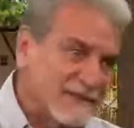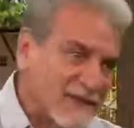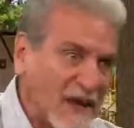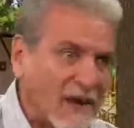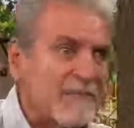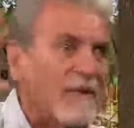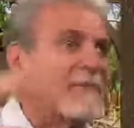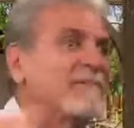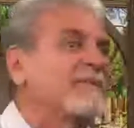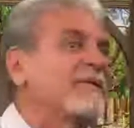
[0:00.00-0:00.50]

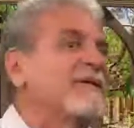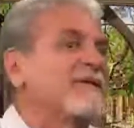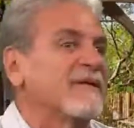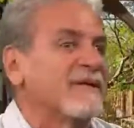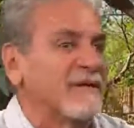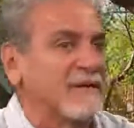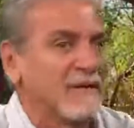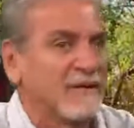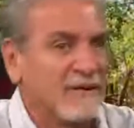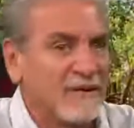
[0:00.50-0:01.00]
I'm up
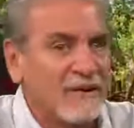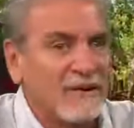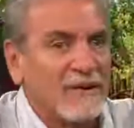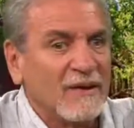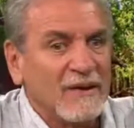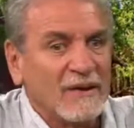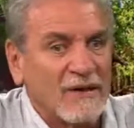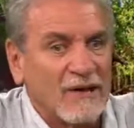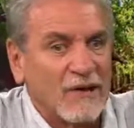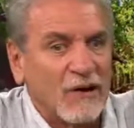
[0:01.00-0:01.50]
here.
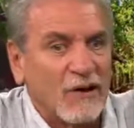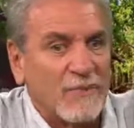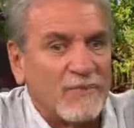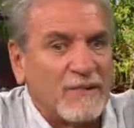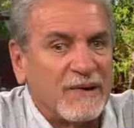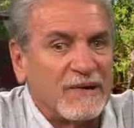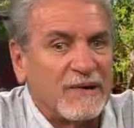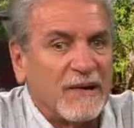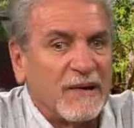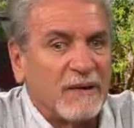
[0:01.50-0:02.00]

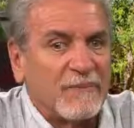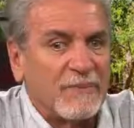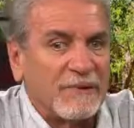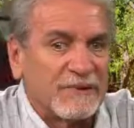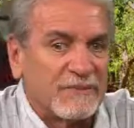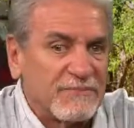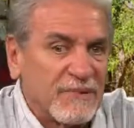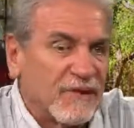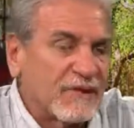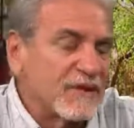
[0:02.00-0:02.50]
But
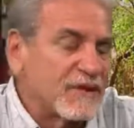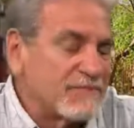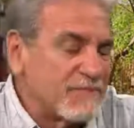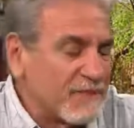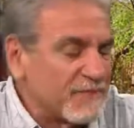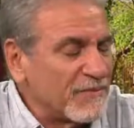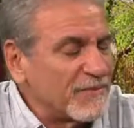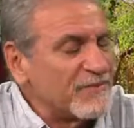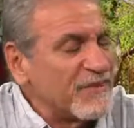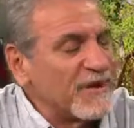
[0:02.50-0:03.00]
the bulk of the
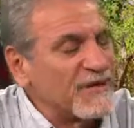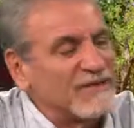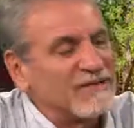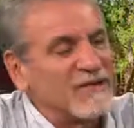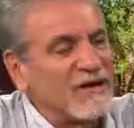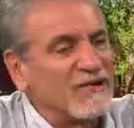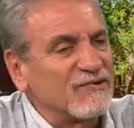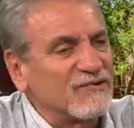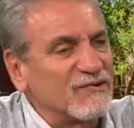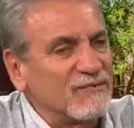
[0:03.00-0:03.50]
people paid
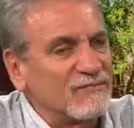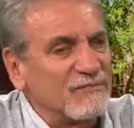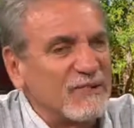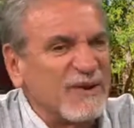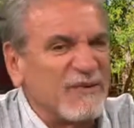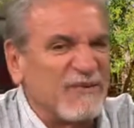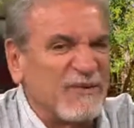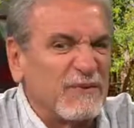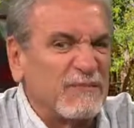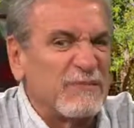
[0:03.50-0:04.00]
attention. But
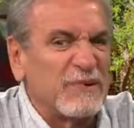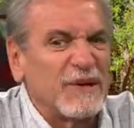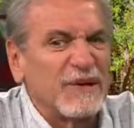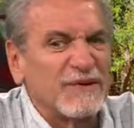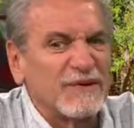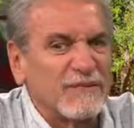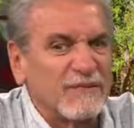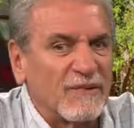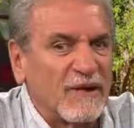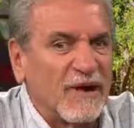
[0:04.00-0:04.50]
if you
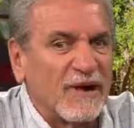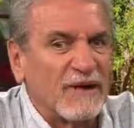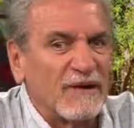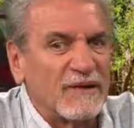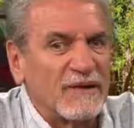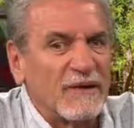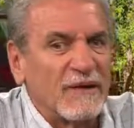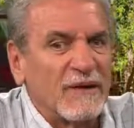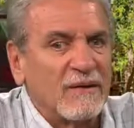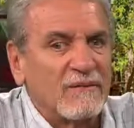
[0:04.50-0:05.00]
planned it
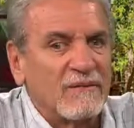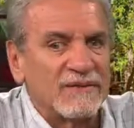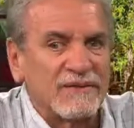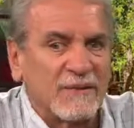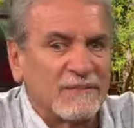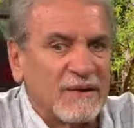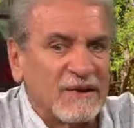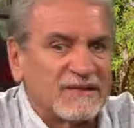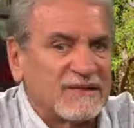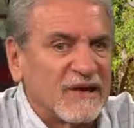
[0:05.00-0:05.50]
right, which
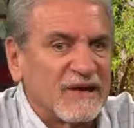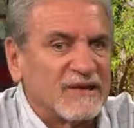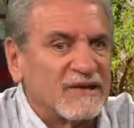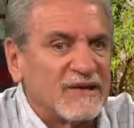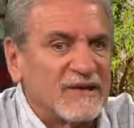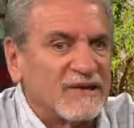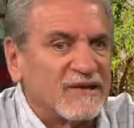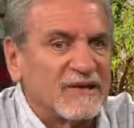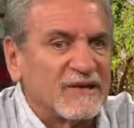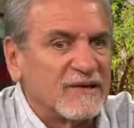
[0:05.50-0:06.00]
I'm not saying that
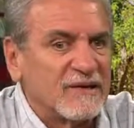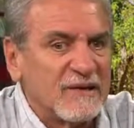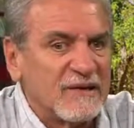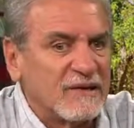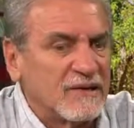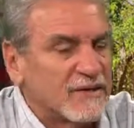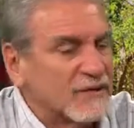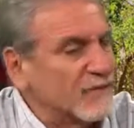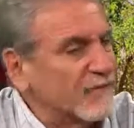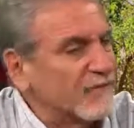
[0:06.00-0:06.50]
he didn't, he did a